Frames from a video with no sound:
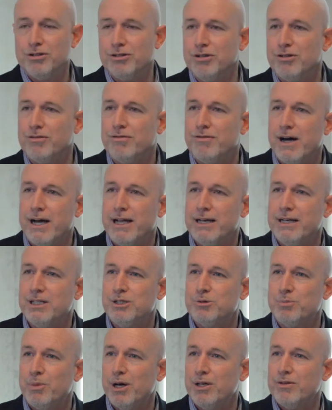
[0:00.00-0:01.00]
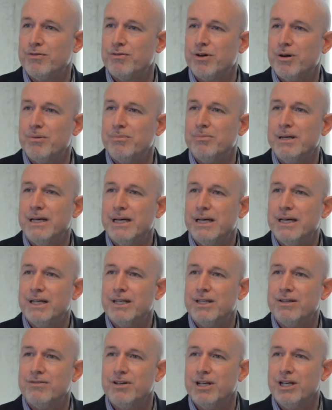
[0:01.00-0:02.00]
your findings both from
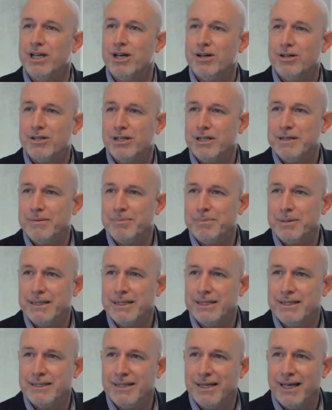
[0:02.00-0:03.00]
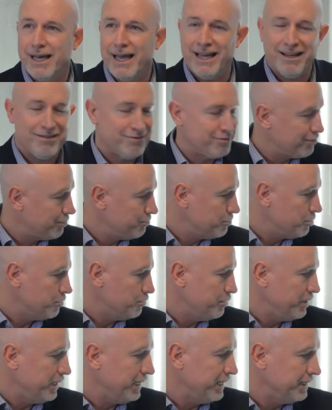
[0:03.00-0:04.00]
the video clip and from your
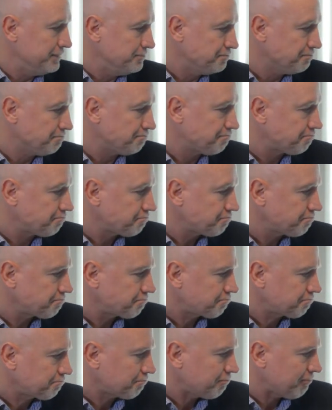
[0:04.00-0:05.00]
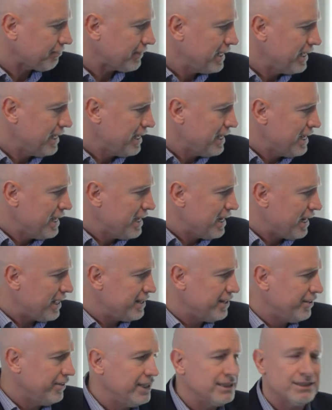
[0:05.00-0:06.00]
reading.
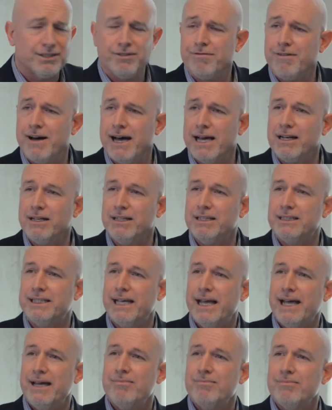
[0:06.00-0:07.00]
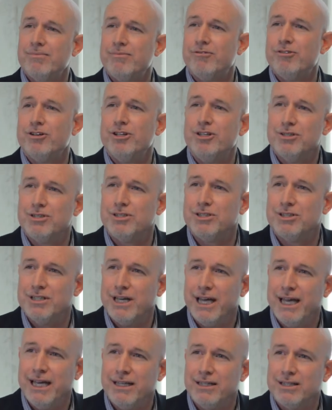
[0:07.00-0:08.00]
There is a final exam for you to
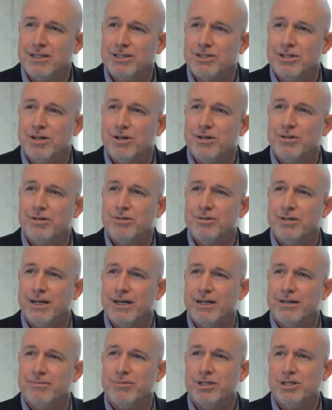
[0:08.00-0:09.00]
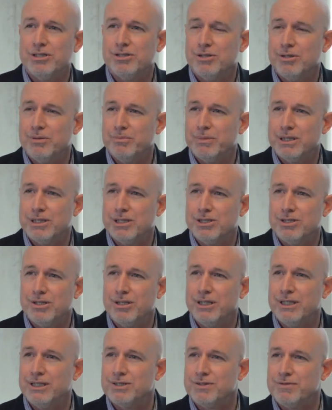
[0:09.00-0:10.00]
take. There's no midterm, but there
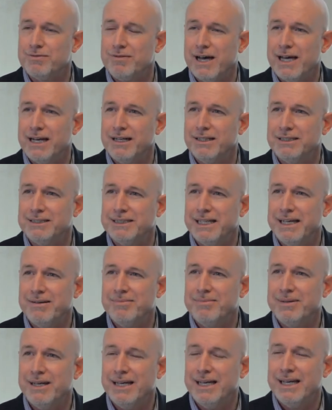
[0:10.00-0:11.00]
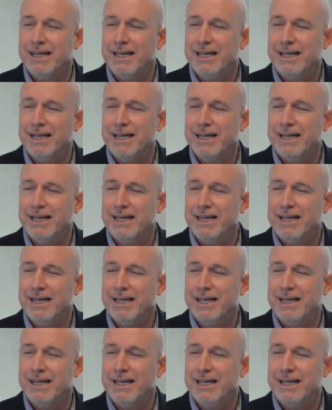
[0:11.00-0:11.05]
certainly is a final exam,